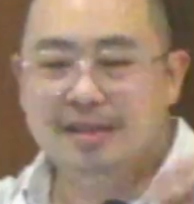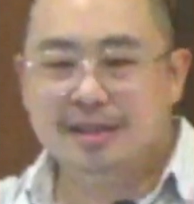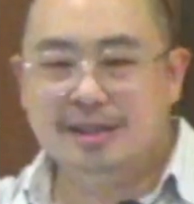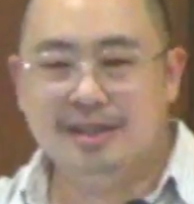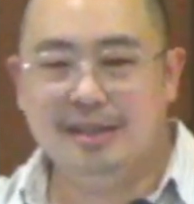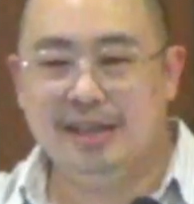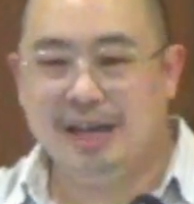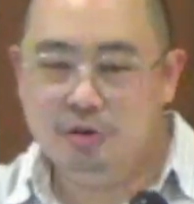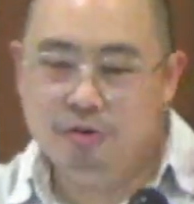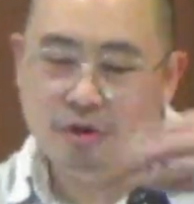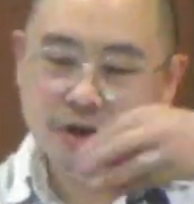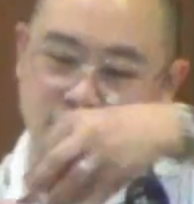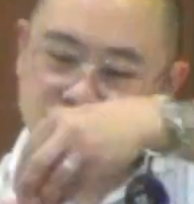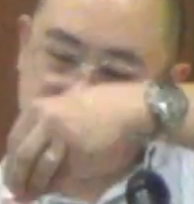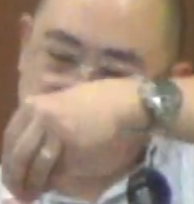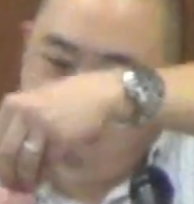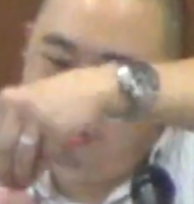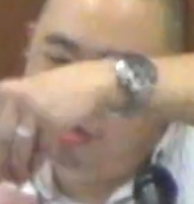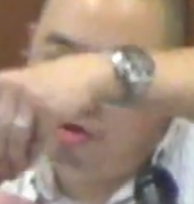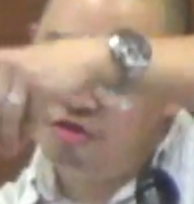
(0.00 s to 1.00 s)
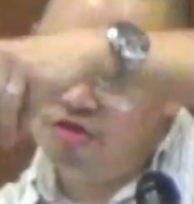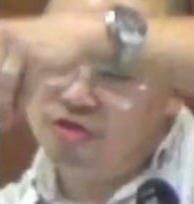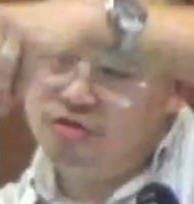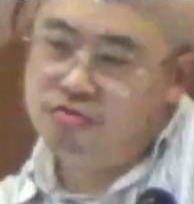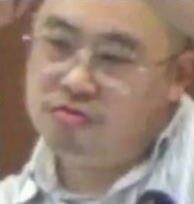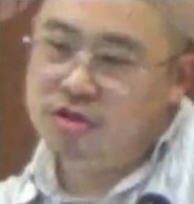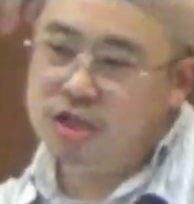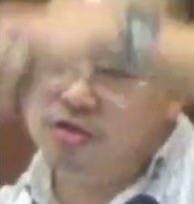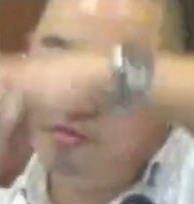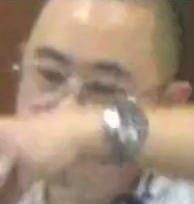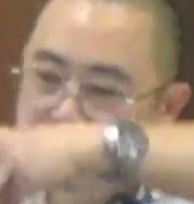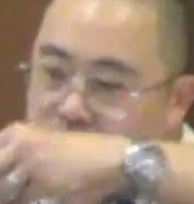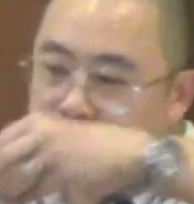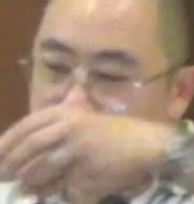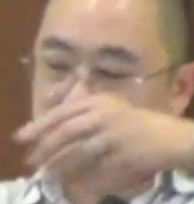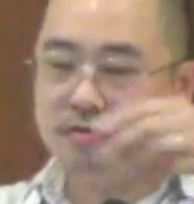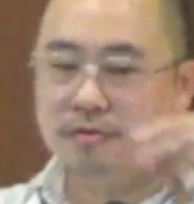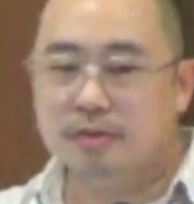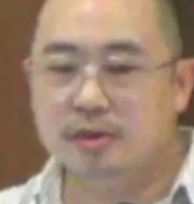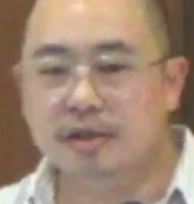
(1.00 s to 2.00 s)
I want you to grow. I want you to
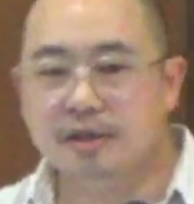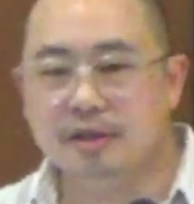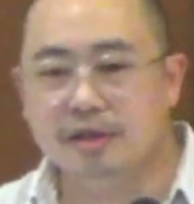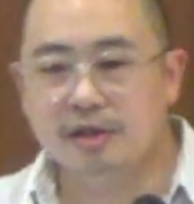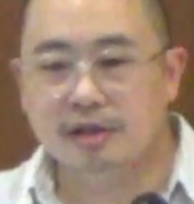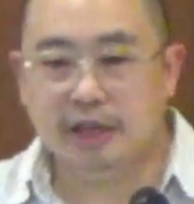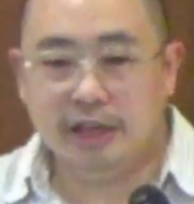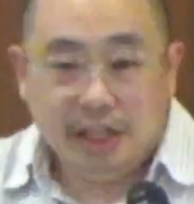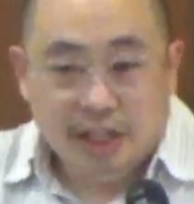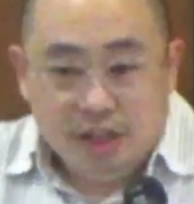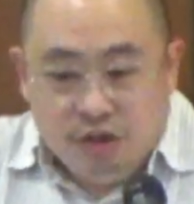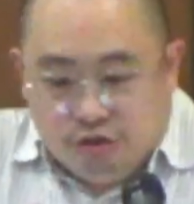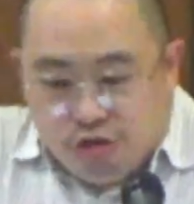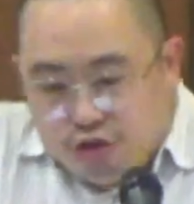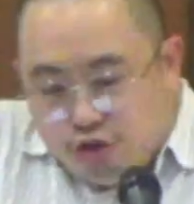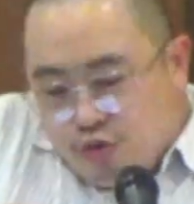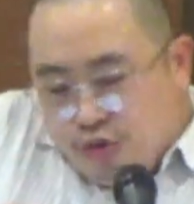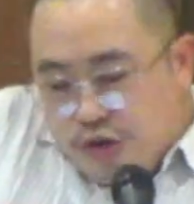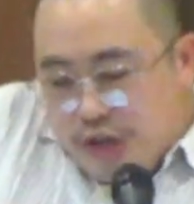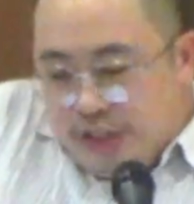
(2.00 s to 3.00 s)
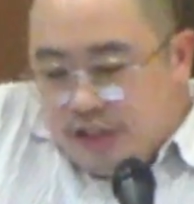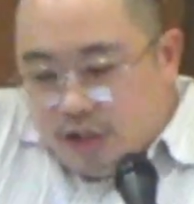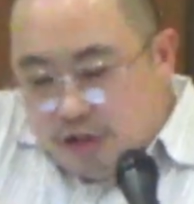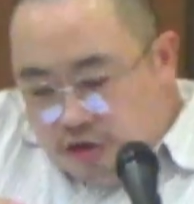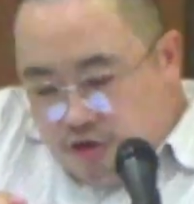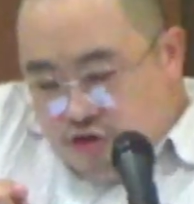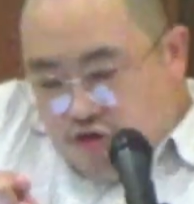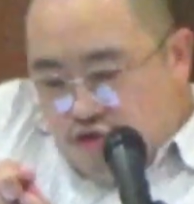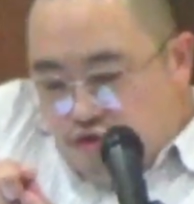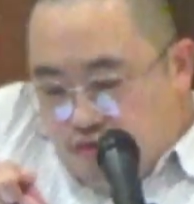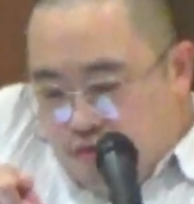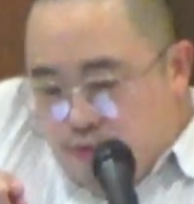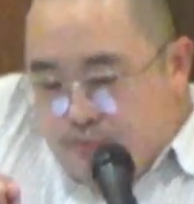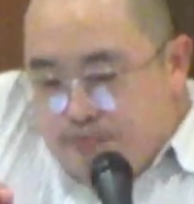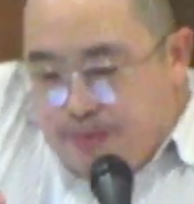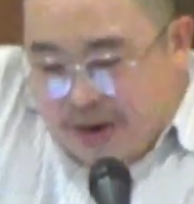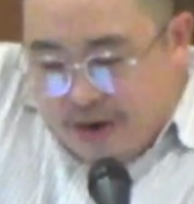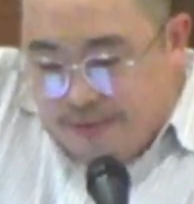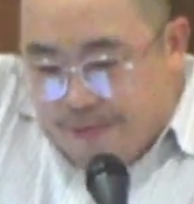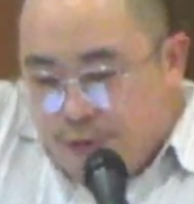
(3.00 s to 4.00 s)
and then you squeeze it, you you
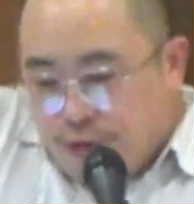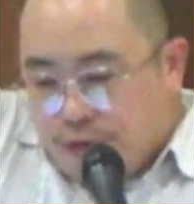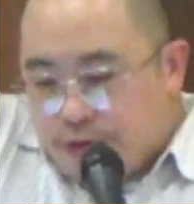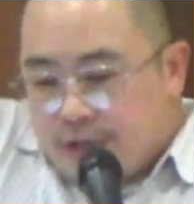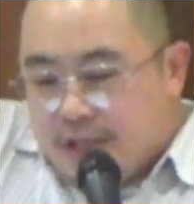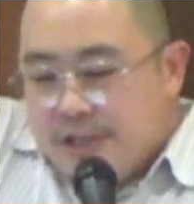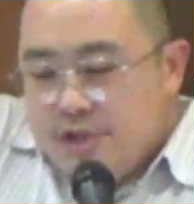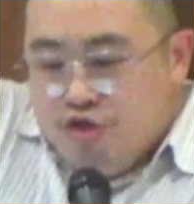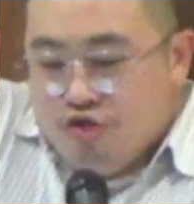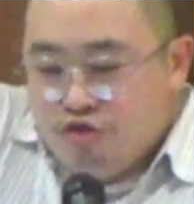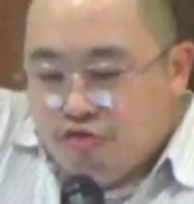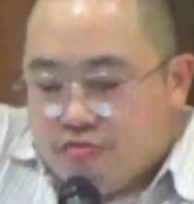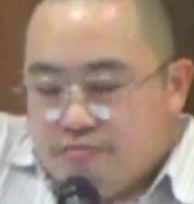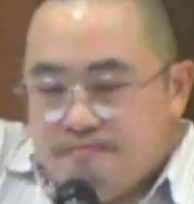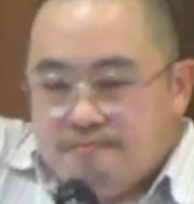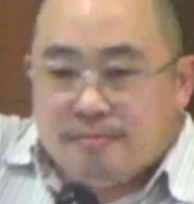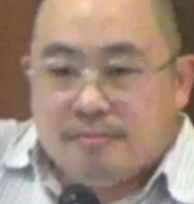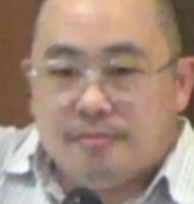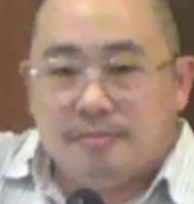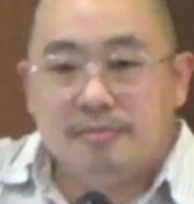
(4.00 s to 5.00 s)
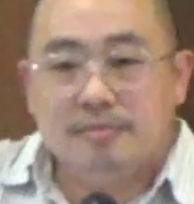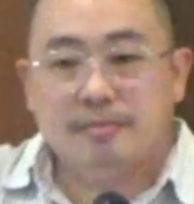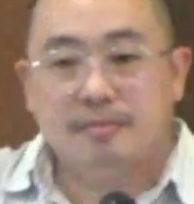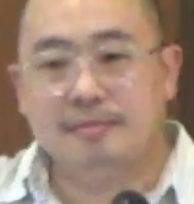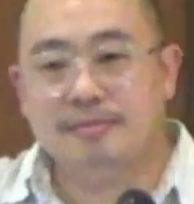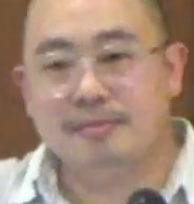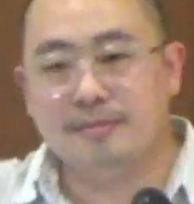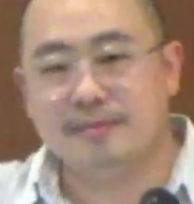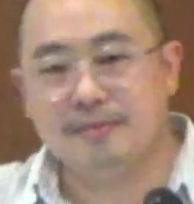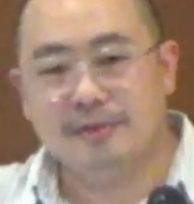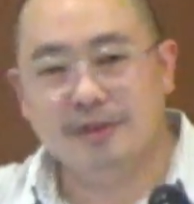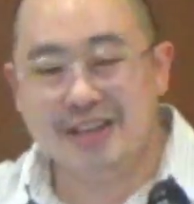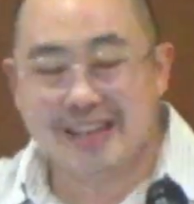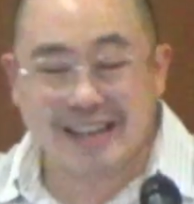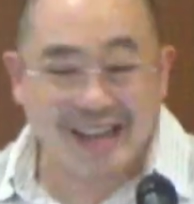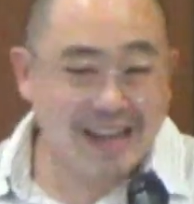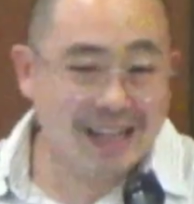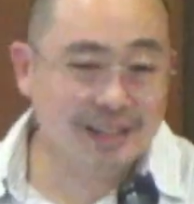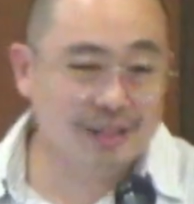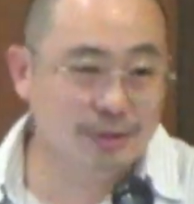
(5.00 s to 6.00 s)
bear fruit. You mm. you
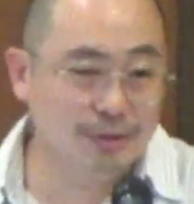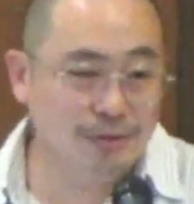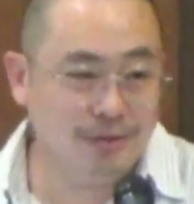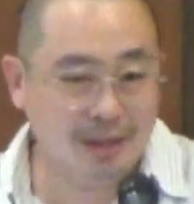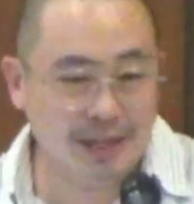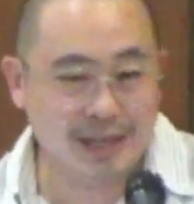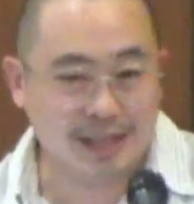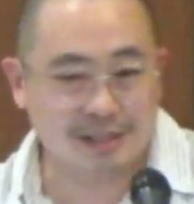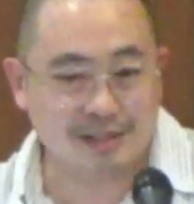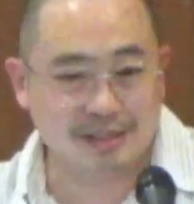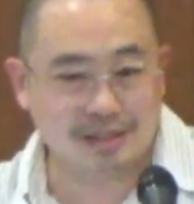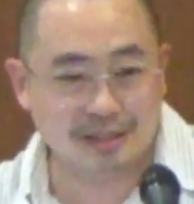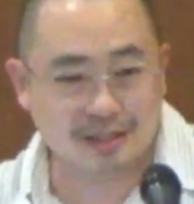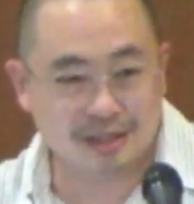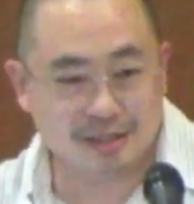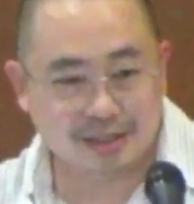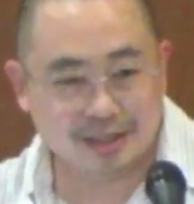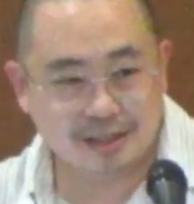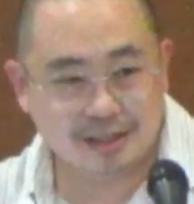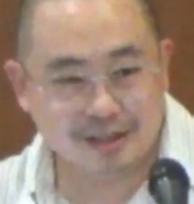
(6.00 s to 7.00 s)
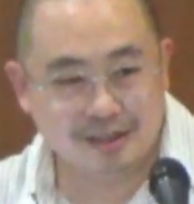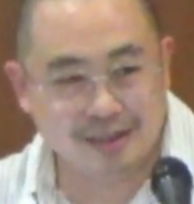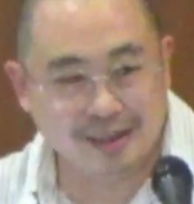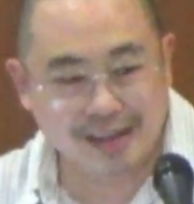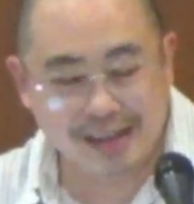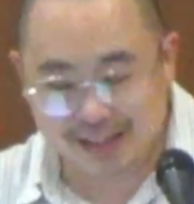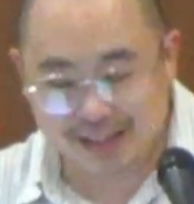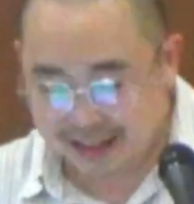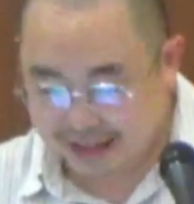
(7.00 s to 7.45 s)
can't do that, right?